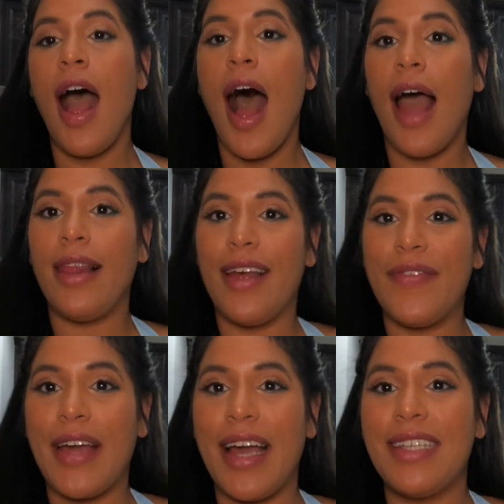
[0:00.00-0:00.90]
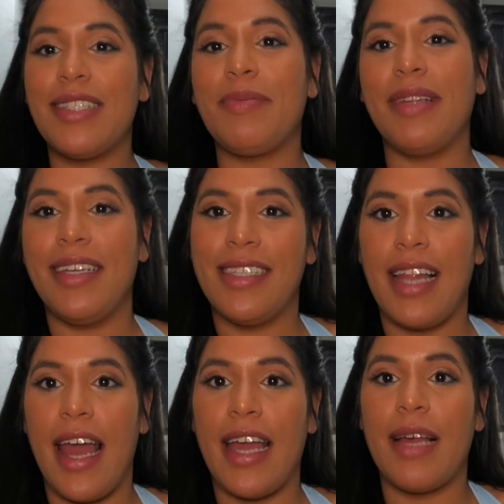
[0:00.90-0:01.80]
I love you guys. Please
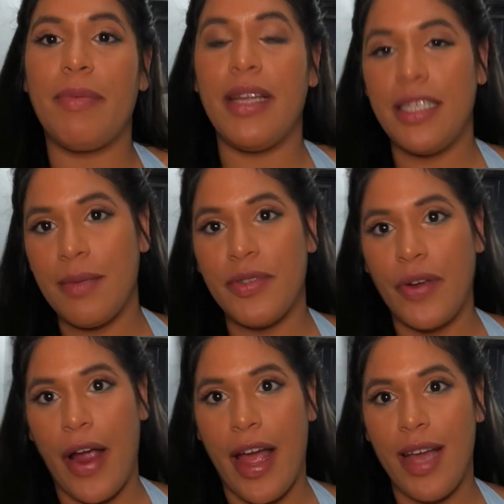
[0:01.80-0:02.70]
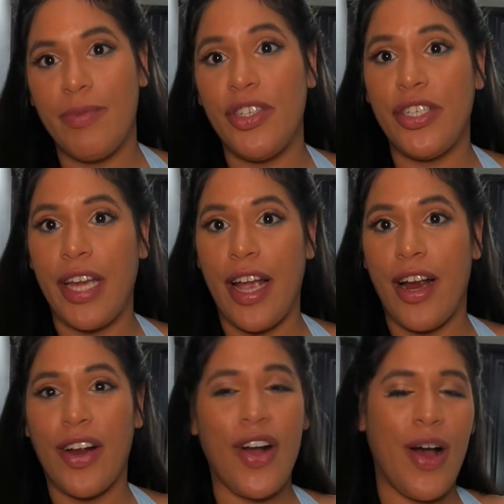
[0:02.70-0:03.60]
like, please subscribe,
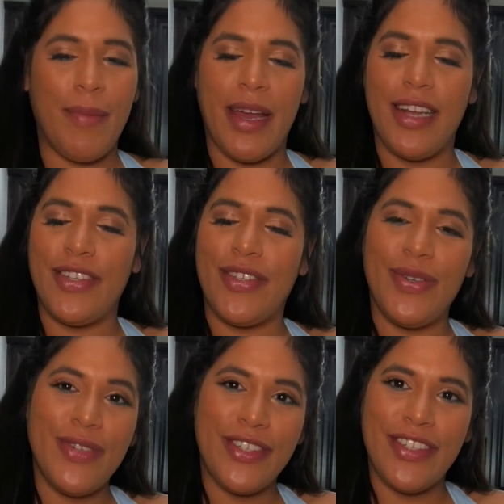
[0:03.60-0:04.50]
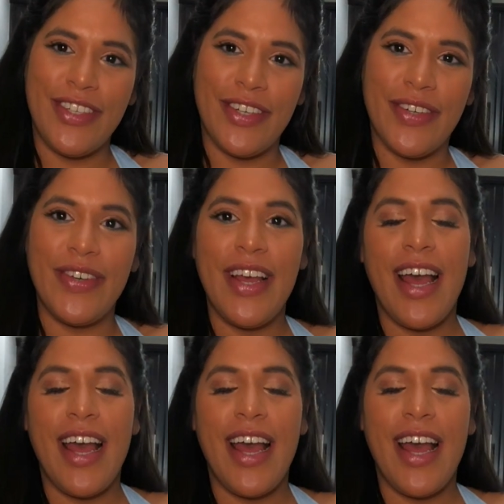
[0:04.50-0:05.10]
share, comment, do what you do.